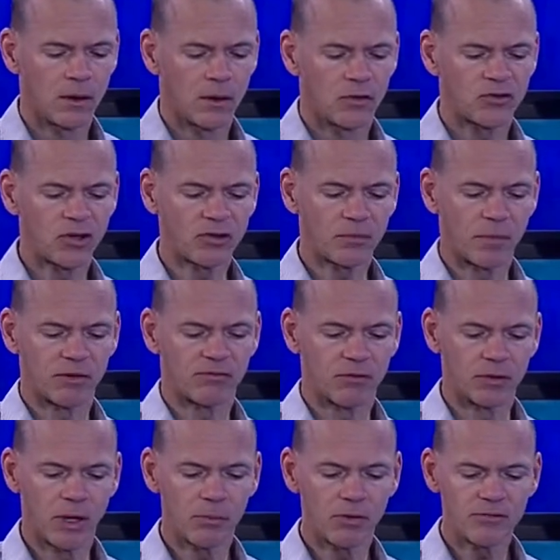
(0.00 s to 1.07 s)
Gentlemen, for a
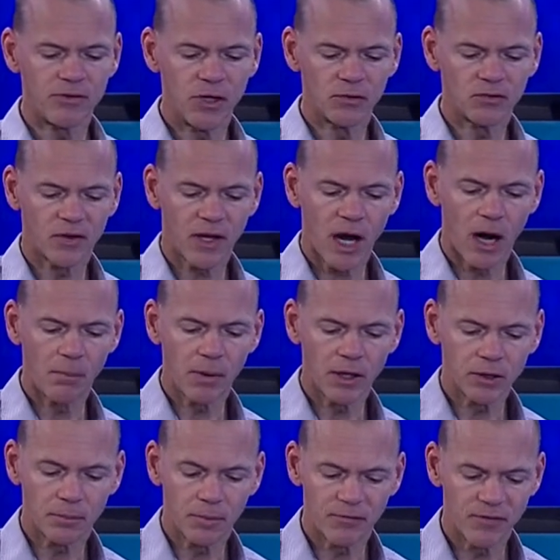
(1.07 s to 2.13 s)
number of years, the
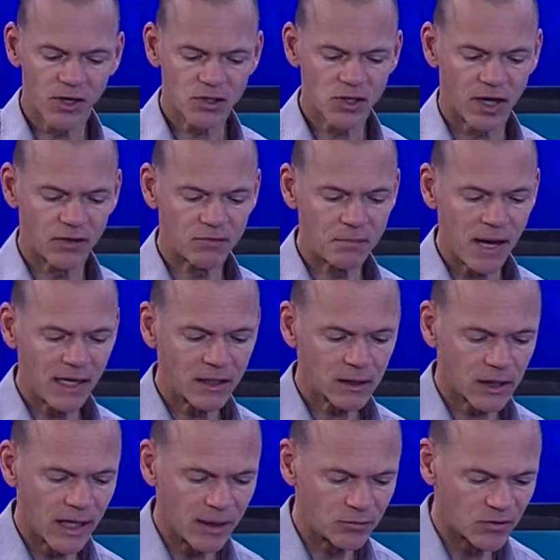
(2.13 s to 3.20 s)
chiropractic profession has made
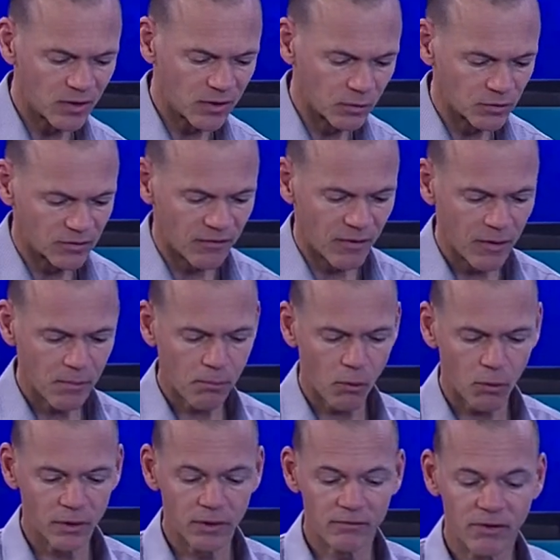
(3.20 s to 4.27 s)
claims that there was a very
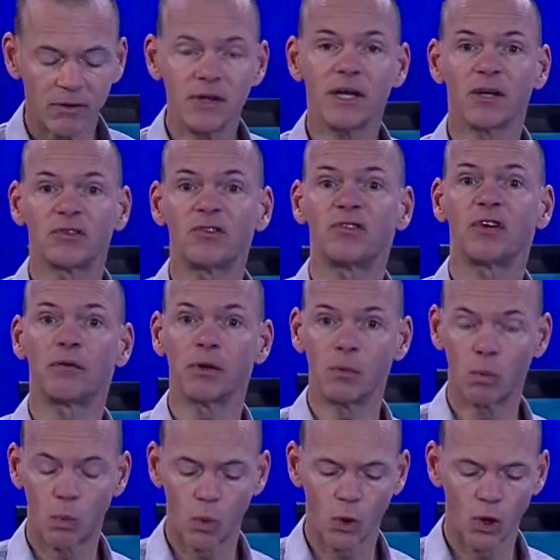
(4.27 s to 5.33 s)
important and very necessary
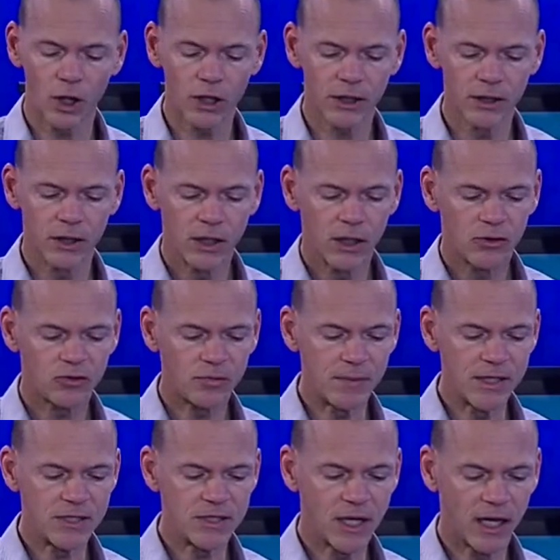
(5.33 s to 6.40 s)
work to
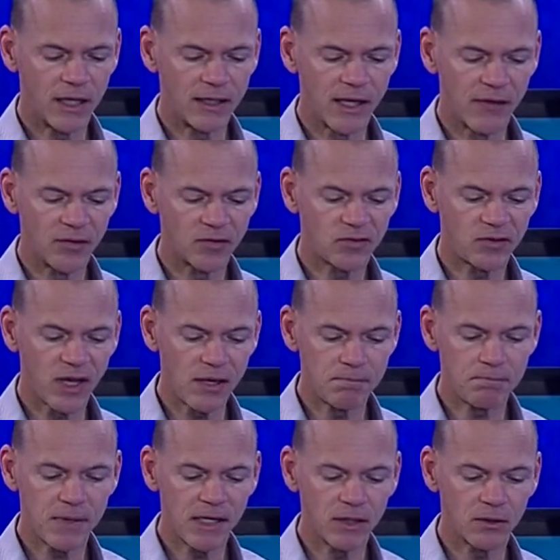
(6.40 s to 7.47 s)
be done in the
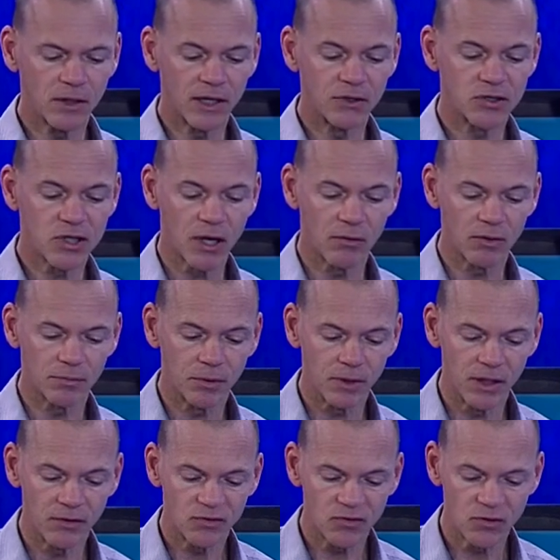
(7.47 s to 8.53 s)
state penal and charitable
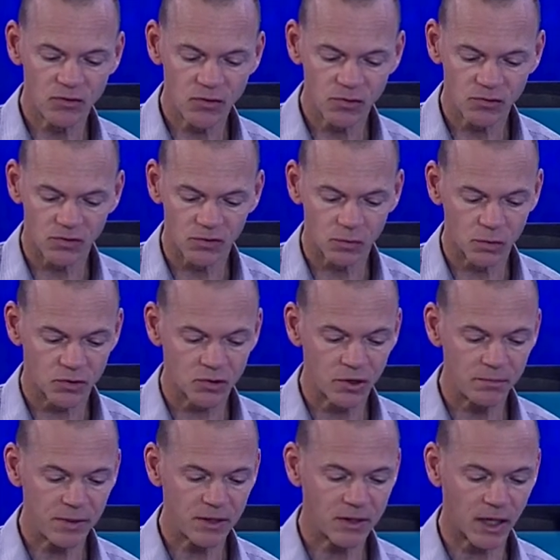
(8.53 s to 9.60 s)
institutions, which
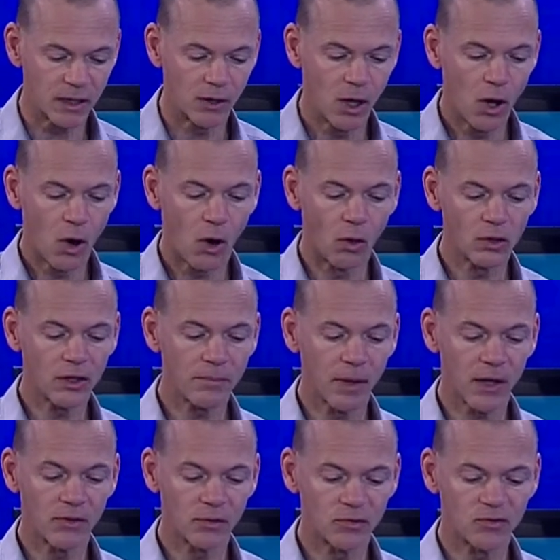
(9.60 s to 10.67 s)
could be done only
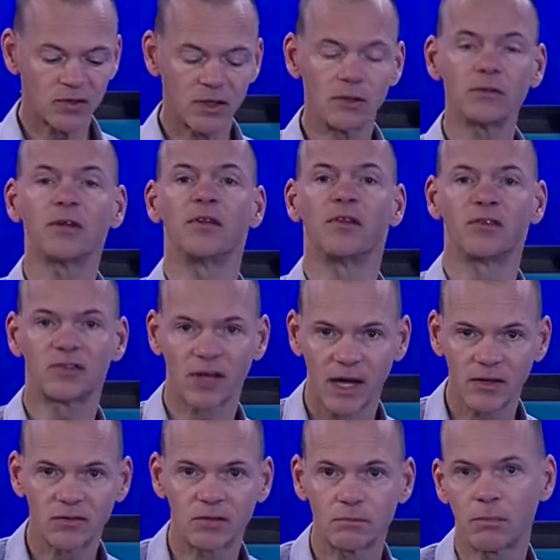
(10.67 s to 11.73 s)
by those skilled in the
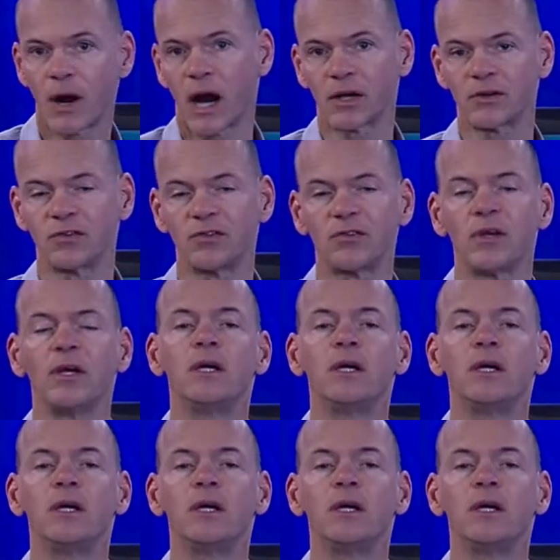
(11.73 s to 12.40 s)
science and practice